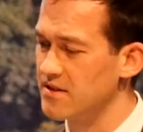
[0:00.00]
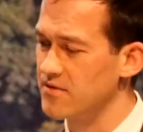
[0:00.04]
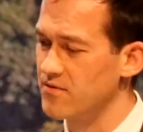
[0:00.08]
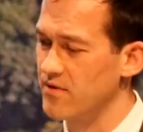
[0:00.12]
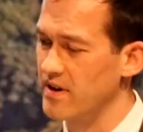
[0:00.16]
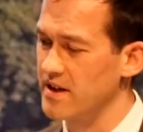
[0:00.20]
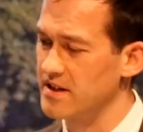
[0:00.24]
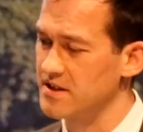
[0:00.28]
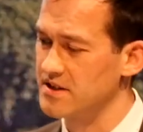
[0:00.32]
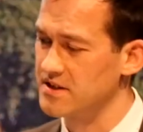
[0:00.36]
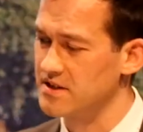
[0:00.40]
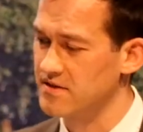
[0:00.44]

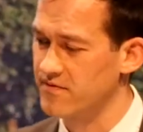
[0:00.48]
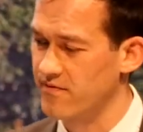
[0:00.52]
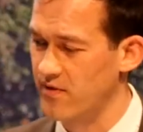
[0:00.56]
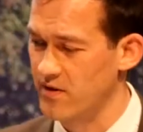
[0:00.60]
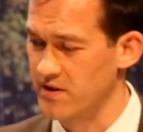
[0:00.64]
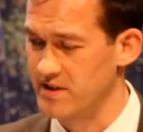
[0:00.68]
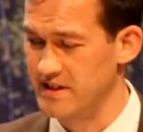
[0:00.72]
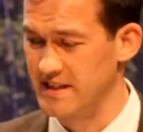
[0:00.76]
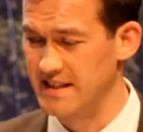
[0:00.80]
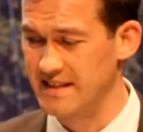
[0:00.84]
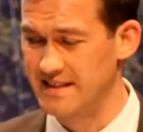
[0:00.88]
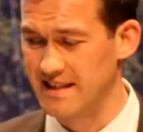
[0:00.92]
enriched
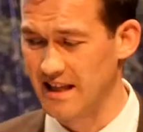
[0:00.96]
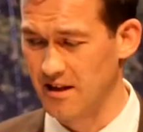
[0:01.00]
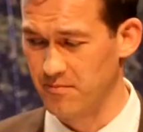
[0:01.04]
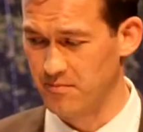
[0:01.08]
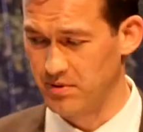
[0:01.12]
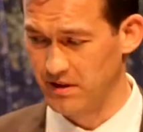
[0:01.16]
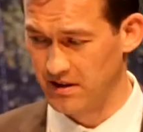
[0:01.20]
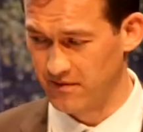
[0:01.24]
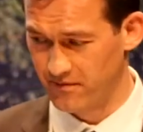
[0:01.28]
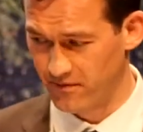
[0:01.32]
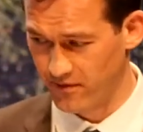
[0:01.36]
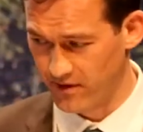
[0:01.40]
for T cell
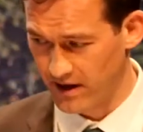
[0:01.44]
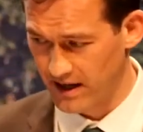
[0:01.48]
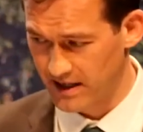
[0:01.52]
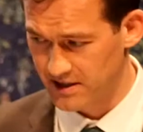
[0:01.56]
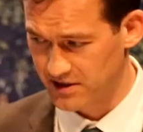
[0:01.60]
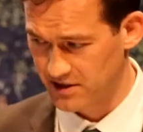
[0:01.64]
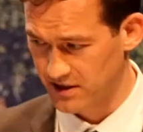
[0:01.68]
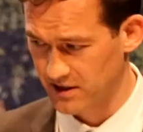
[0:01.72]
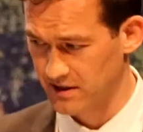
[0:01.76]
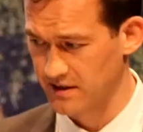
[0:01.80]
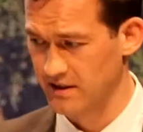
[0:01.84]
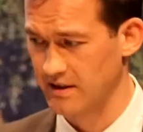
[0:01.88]

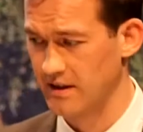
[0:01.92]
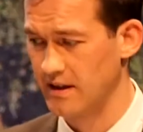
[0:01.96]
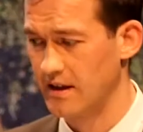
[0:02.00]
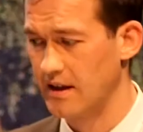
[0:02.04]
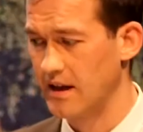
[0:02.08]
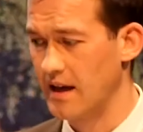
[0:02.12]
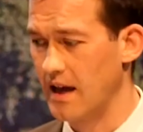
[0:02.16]
proliferation,